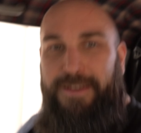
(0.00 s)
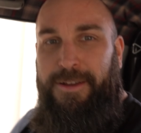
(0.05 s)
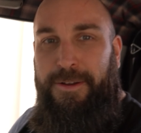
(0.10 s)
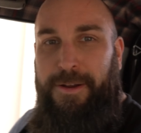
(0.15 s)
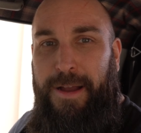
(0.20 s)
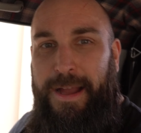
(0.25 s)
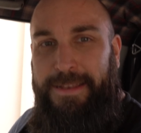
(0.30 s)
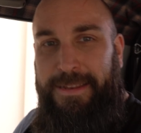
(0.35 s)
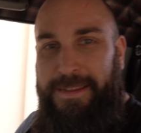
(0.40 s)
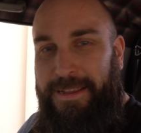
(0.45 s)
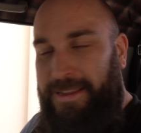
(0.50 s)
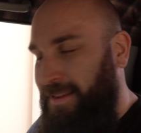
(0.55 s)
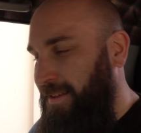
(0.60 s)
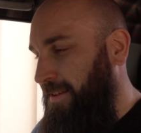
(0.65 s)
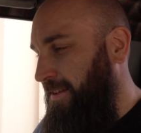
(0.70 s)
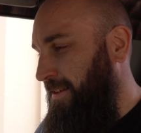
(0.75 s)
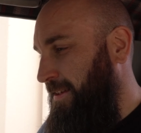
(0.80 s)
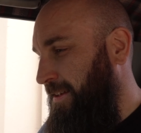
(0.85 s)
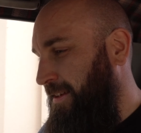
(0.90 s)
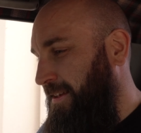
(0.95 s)
Right,
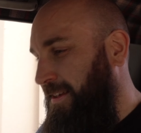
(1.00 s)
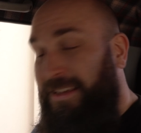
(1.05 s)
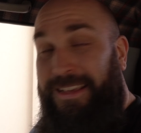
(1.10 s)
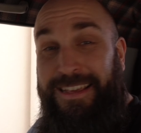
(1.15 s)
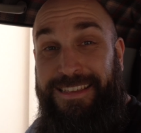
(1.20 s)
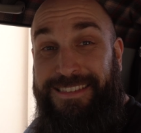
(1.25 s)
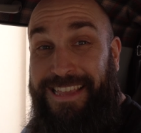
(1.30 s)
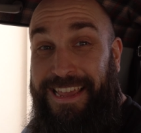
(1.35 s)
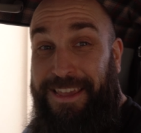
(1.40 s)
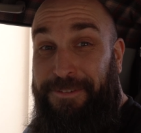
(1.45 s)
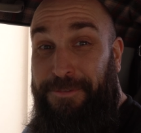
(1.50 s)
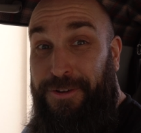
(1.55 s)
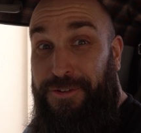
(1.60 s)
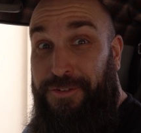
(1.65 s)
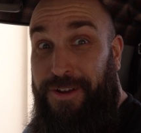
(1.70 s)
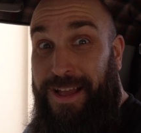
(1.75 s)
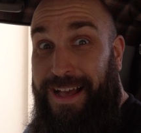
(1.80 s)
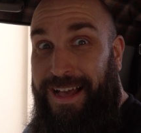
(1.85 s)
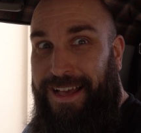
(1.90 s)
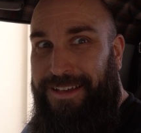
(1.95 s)
let's take it for a
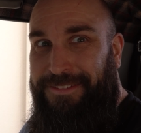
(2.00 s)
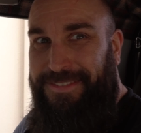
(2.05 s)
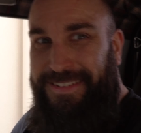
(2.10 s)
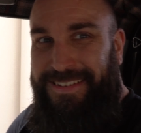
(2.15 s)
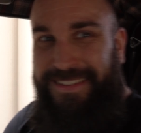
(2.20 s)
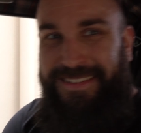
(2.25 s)
drive.